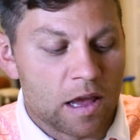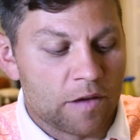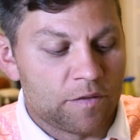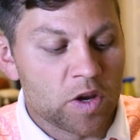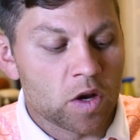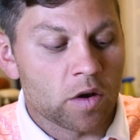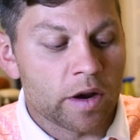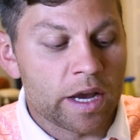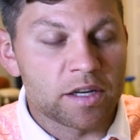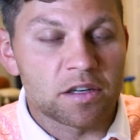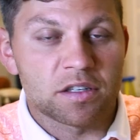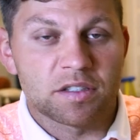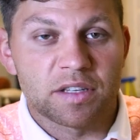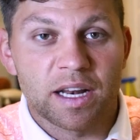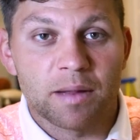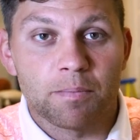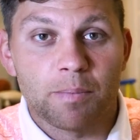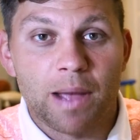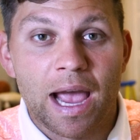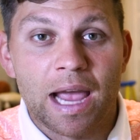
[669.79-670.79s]
if you're interested
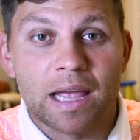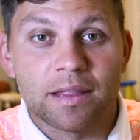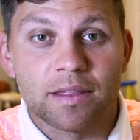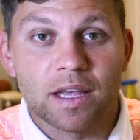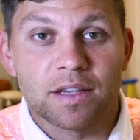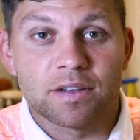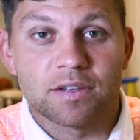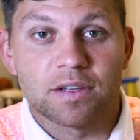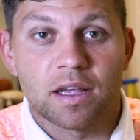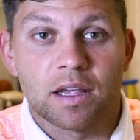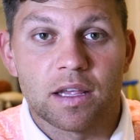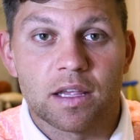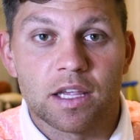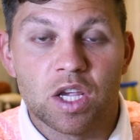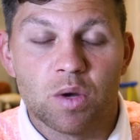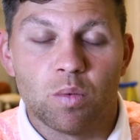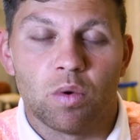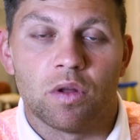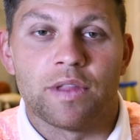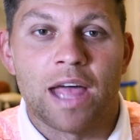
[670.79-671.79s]
in buying this,
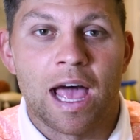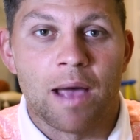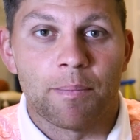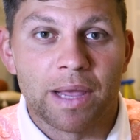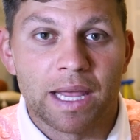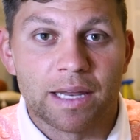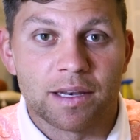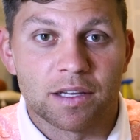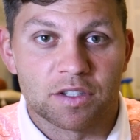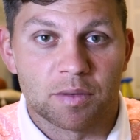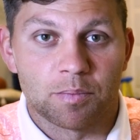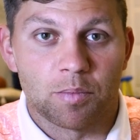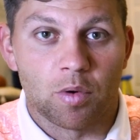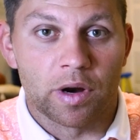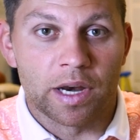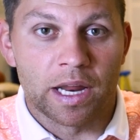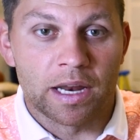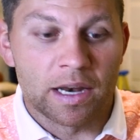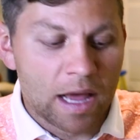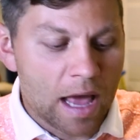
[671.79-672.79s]
you will not be
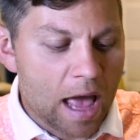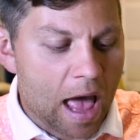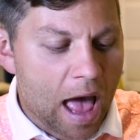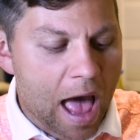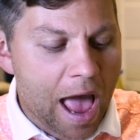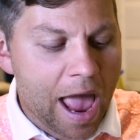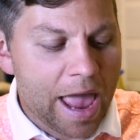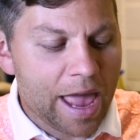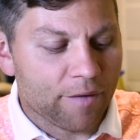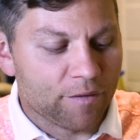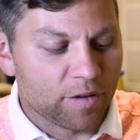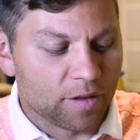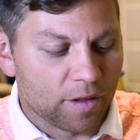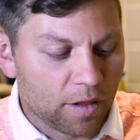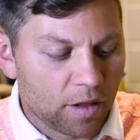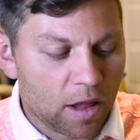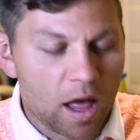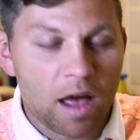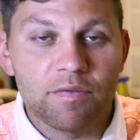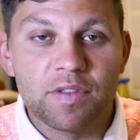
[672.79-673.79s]
disappointed. I have
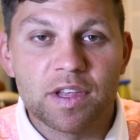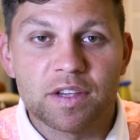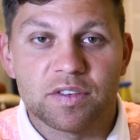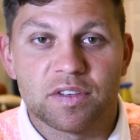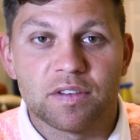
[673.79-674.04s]
loved this